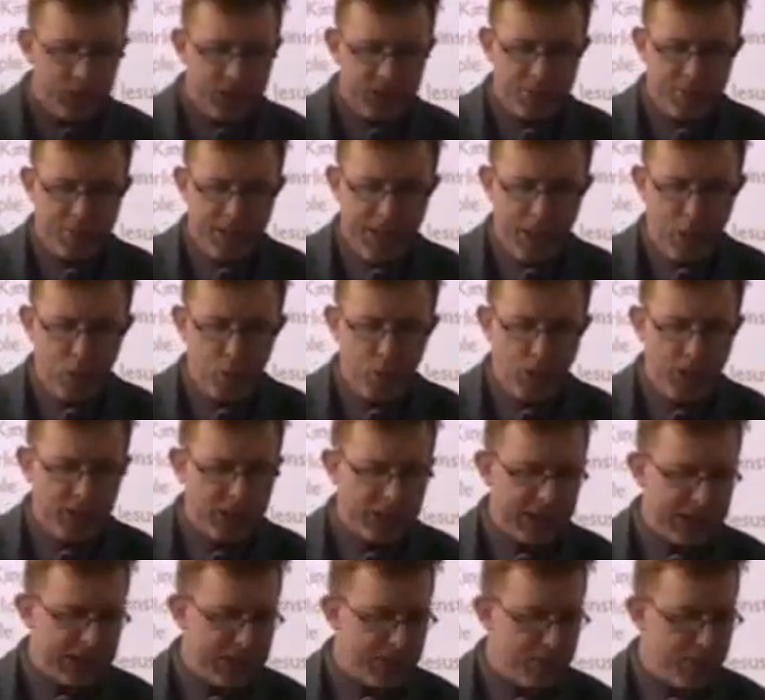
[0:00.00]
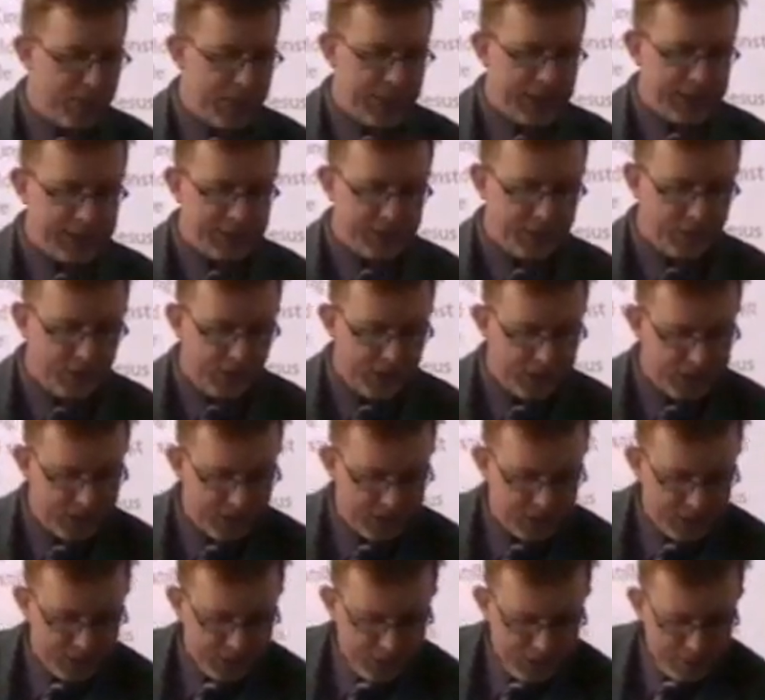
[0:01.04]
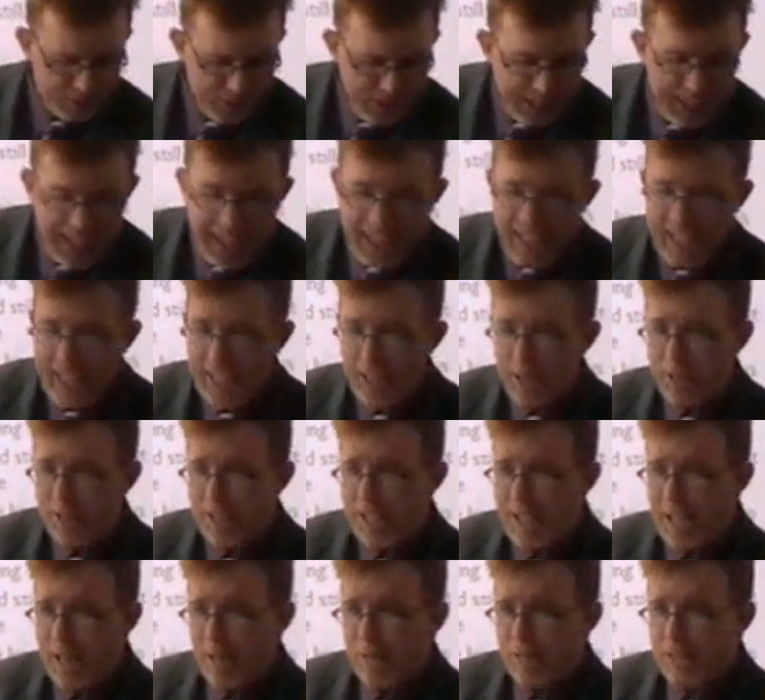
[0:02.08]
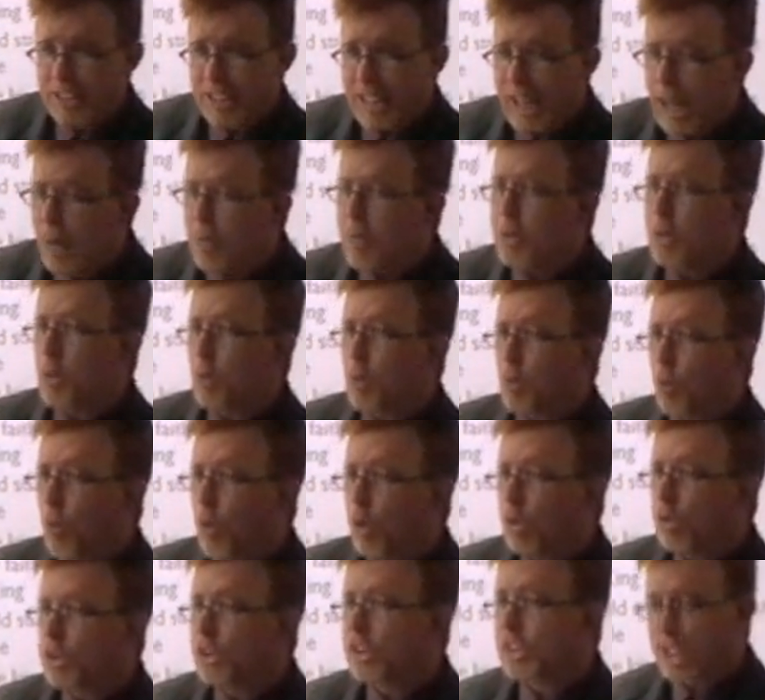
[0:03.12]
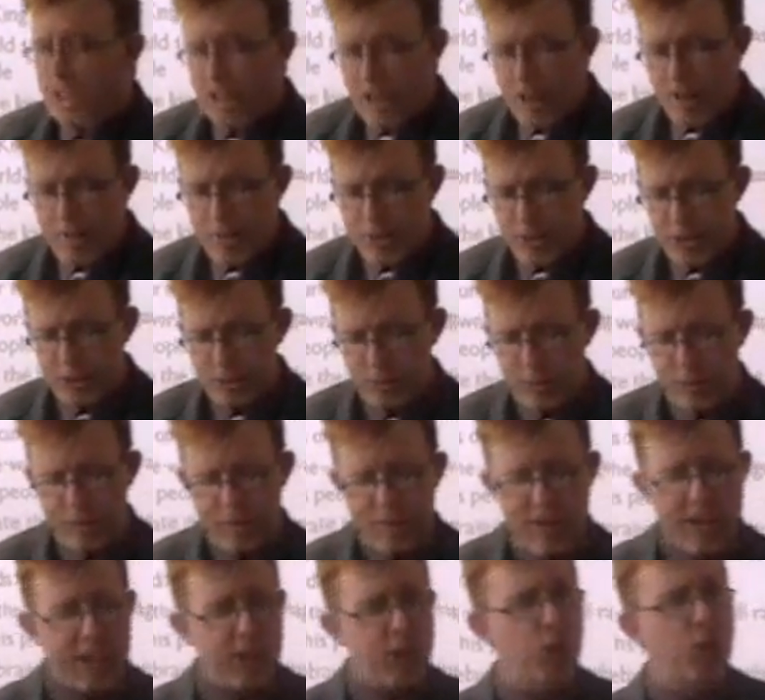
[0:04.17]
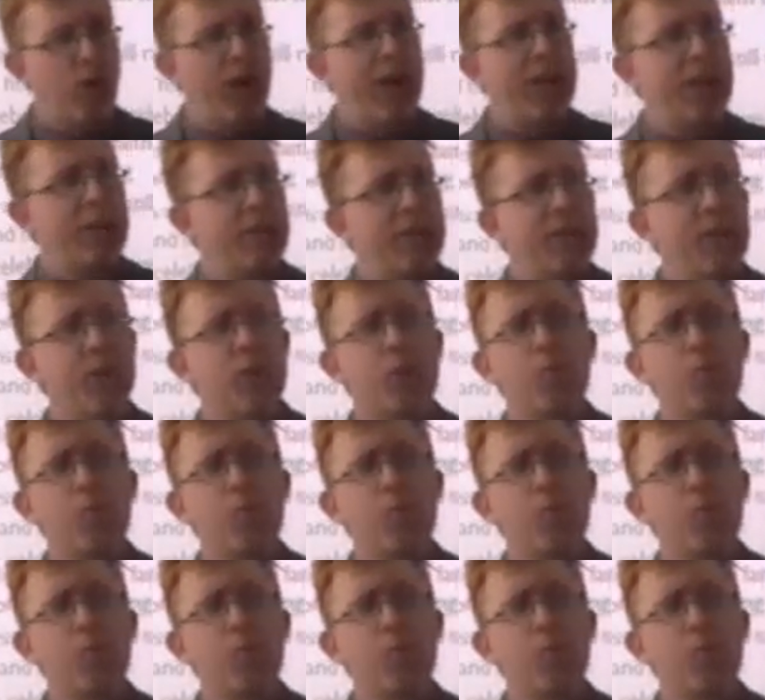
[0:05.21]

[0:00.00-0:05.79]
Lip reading: about what this means for us. How are the royal psalms going to affect the way you eat your